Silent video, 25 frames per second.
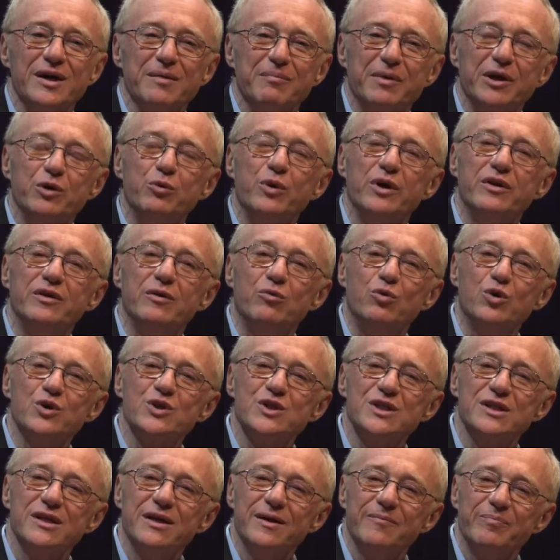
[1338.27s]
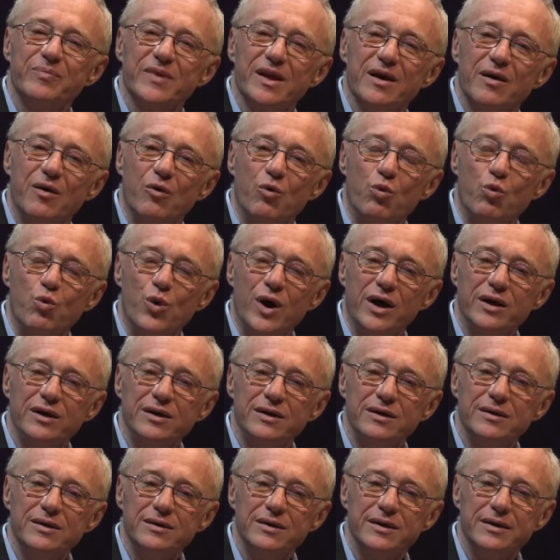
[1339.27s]
By the way, there was
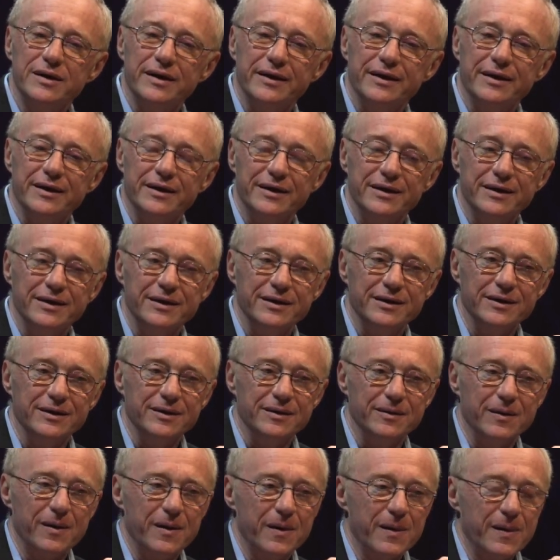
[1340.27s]
one uh,